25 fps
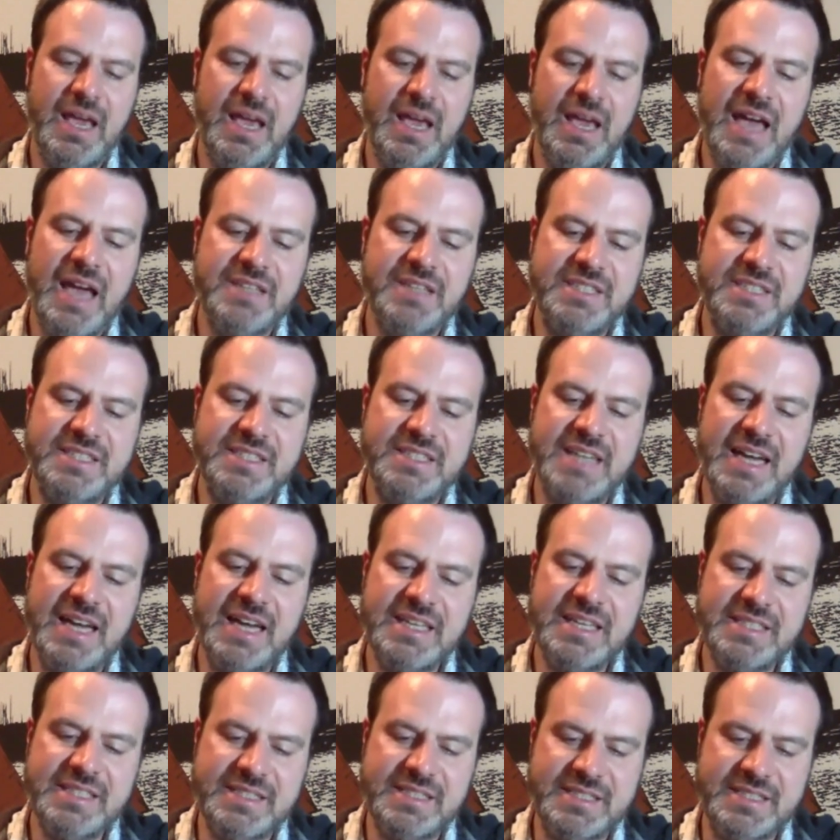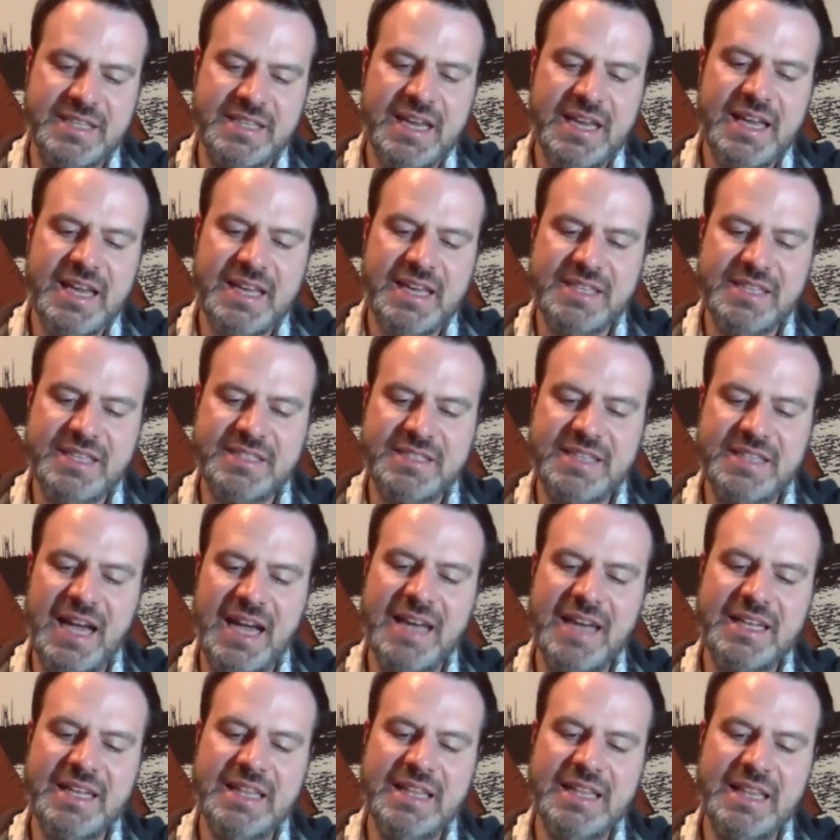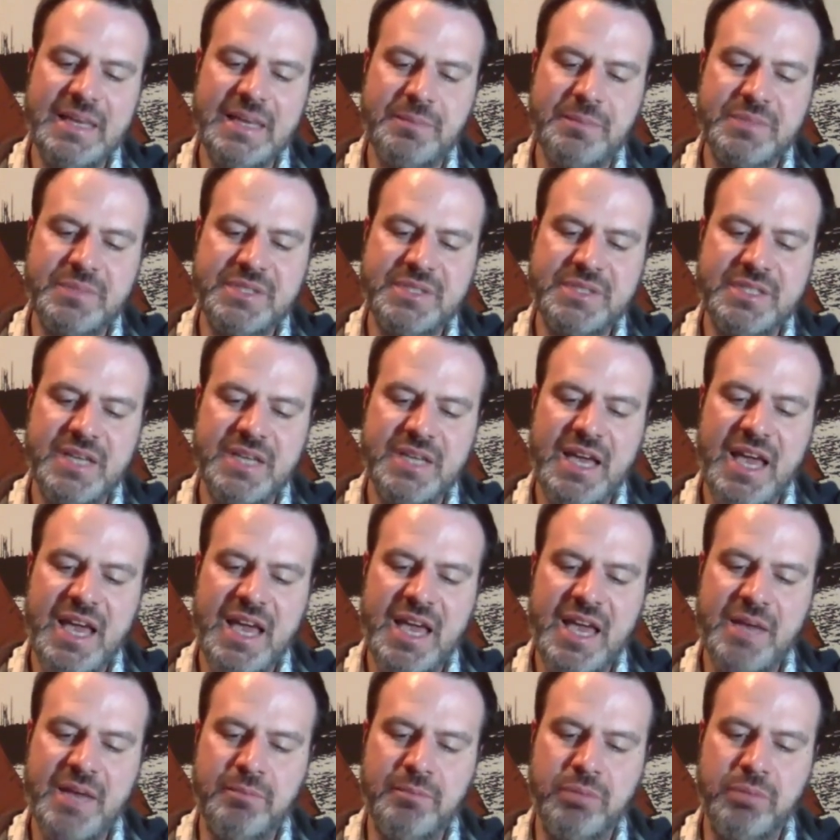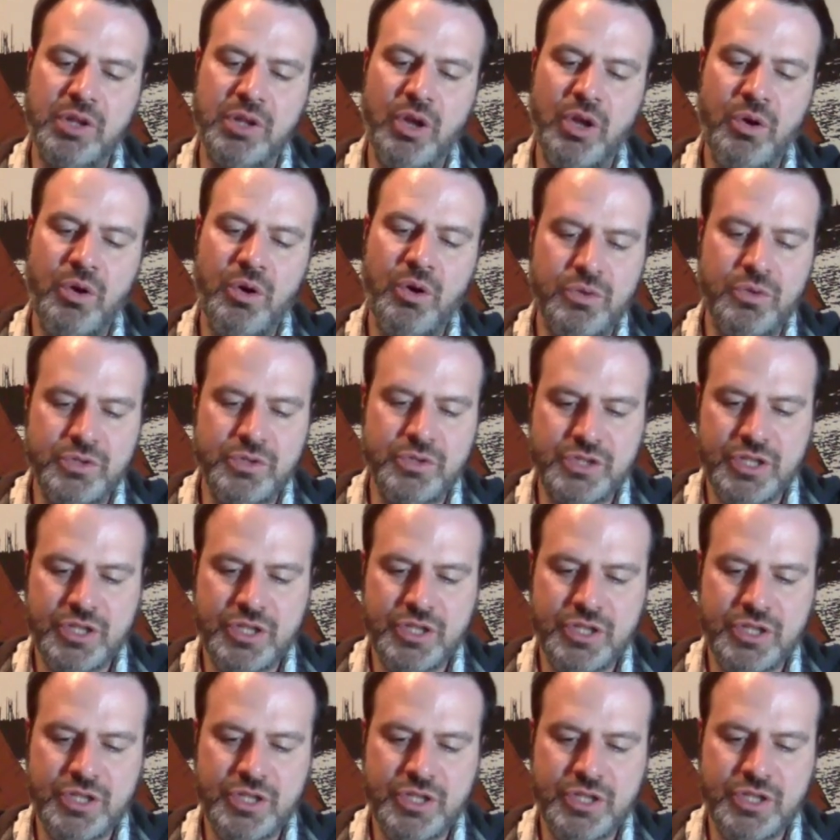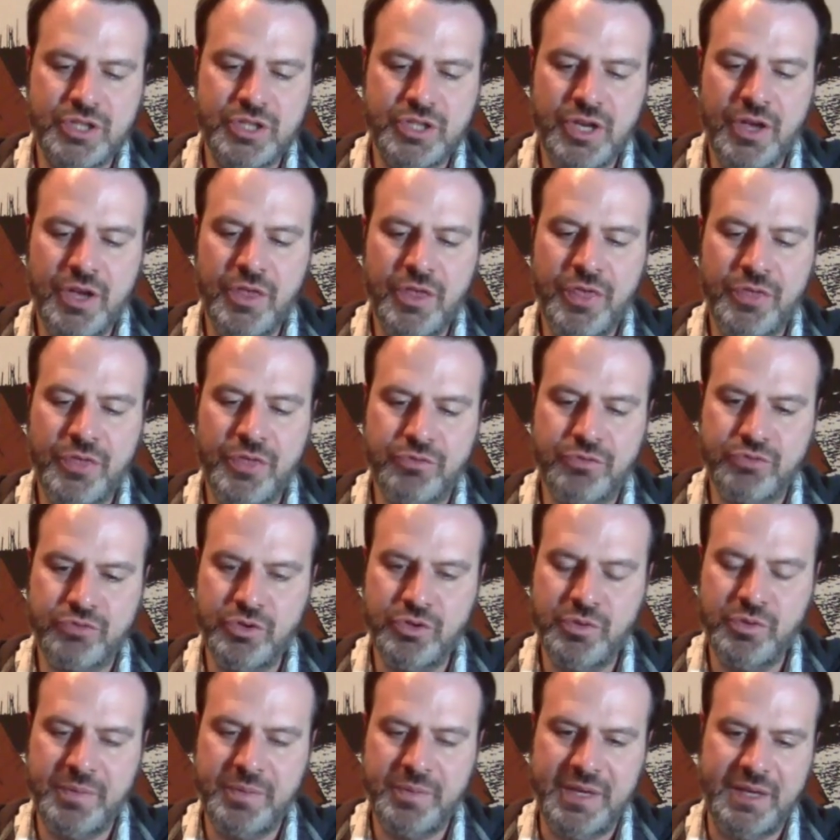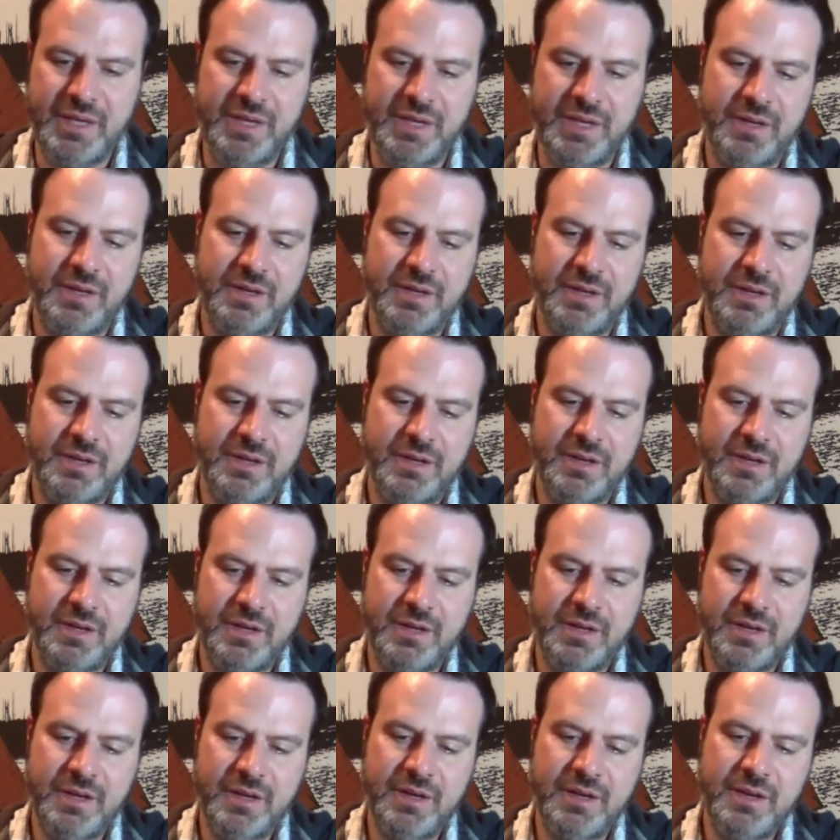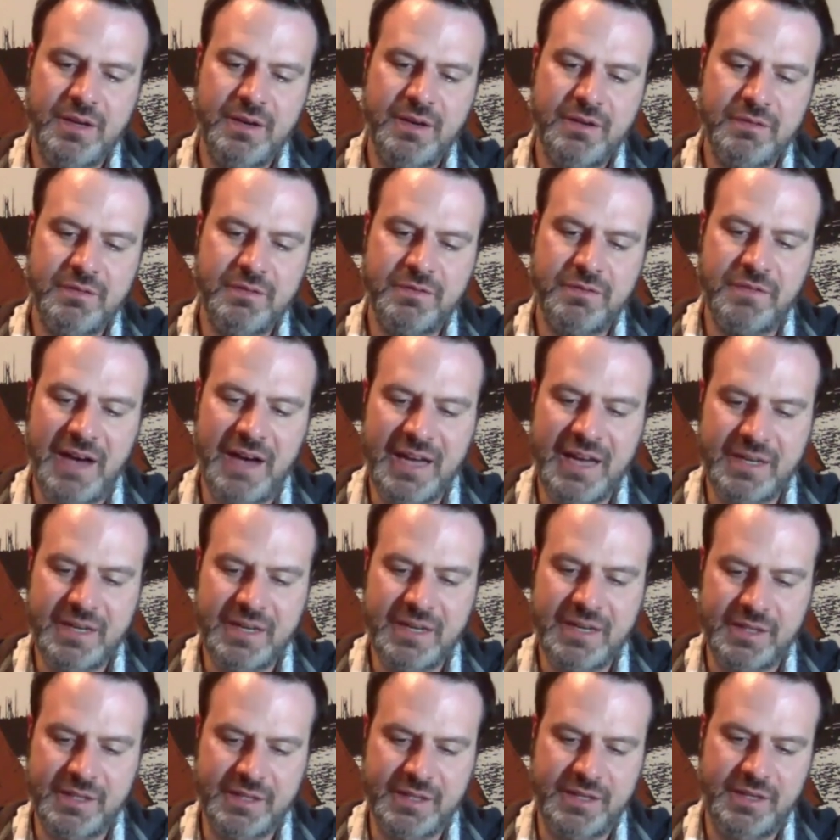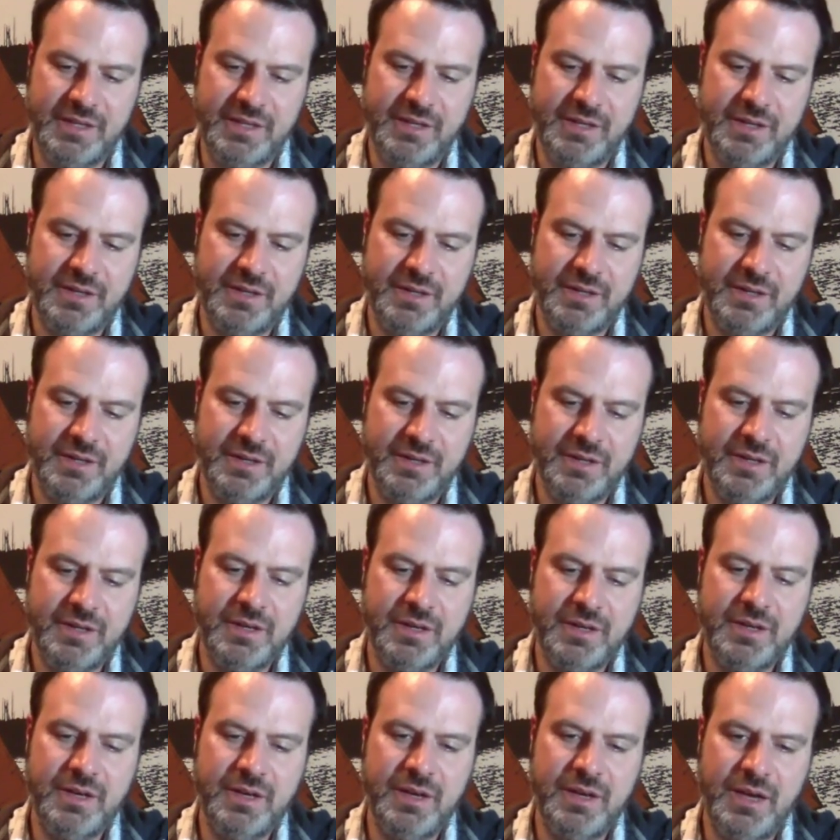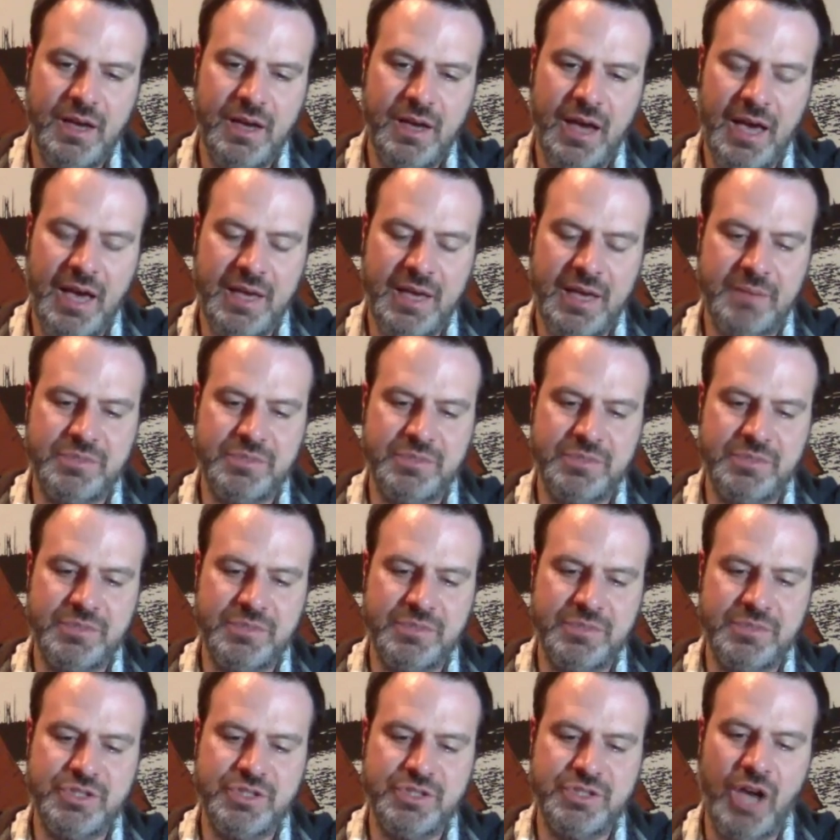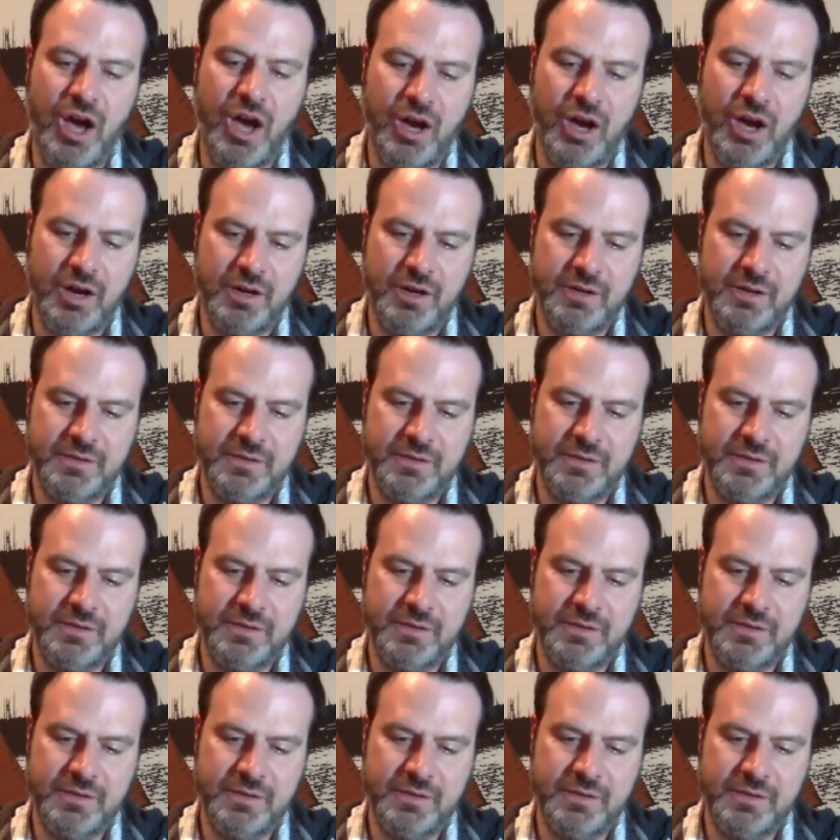As he tightens his tiny lips and blows through me, finally, I am song.